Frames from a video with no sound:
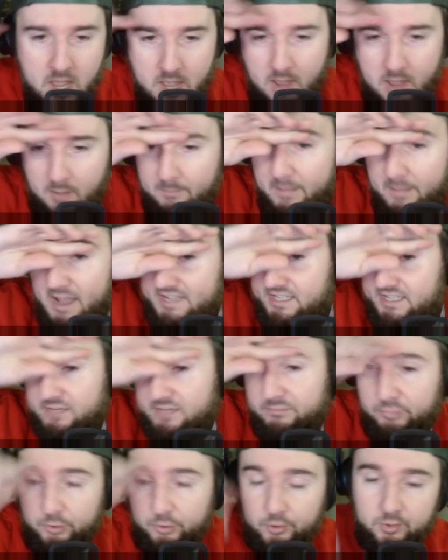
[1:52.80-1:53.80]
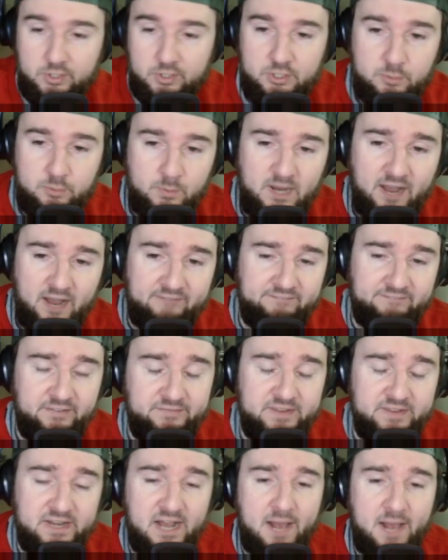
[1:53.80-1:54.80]
Mets and Brewers. We got
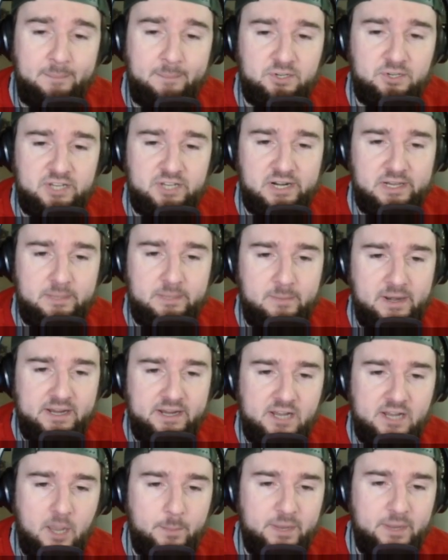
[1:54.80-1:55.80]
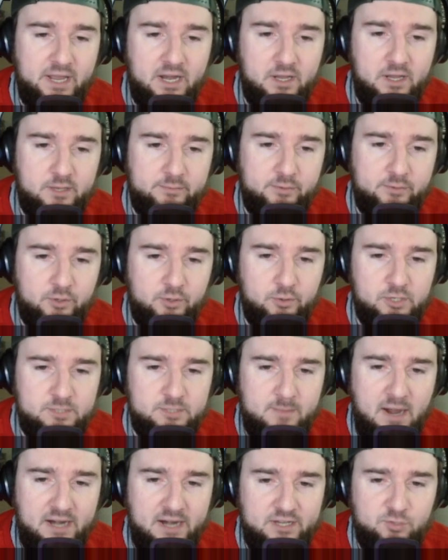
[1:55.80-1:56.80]
59% of the money coming in on the Brewers
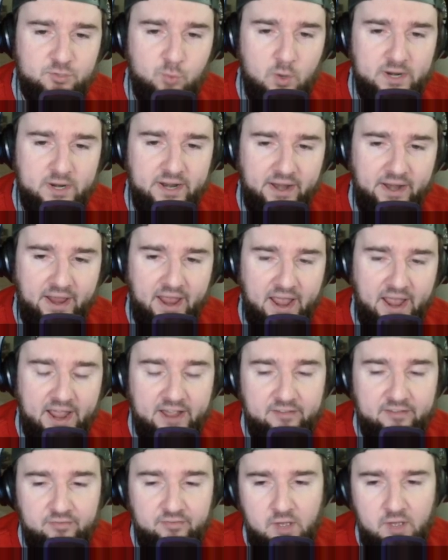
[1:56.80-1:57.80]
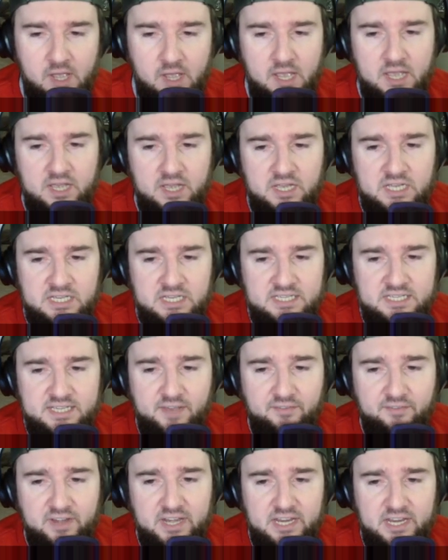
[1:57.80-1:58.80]
minus one and a half,
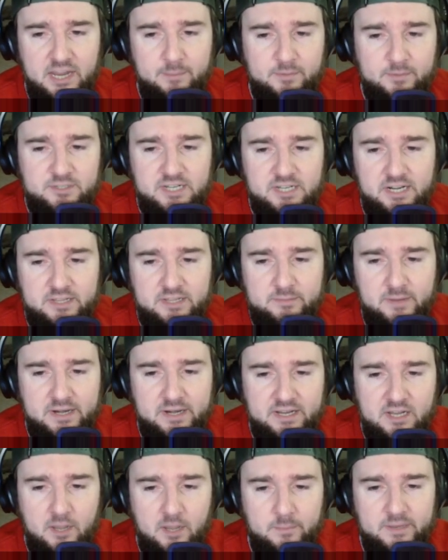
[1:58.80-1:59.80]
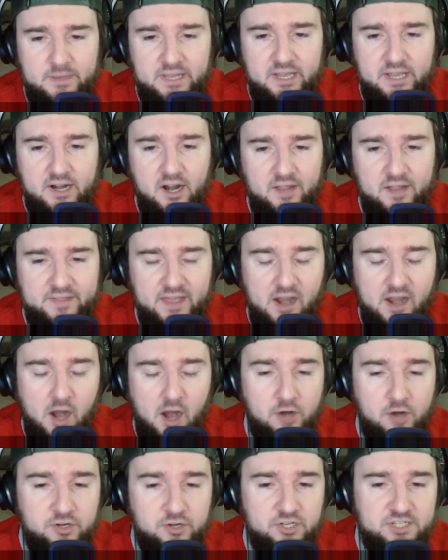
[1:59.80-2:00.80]
78% of the money coming in on that
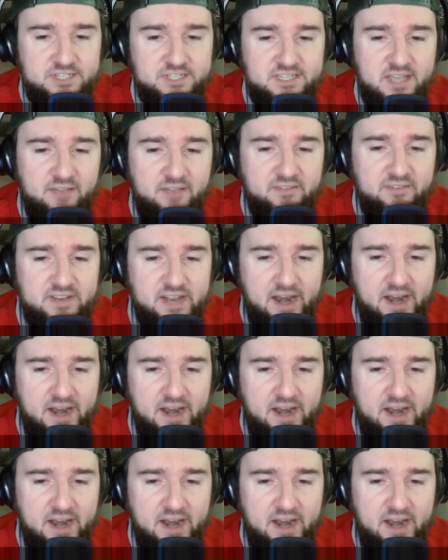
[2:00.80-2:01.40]
under seven and a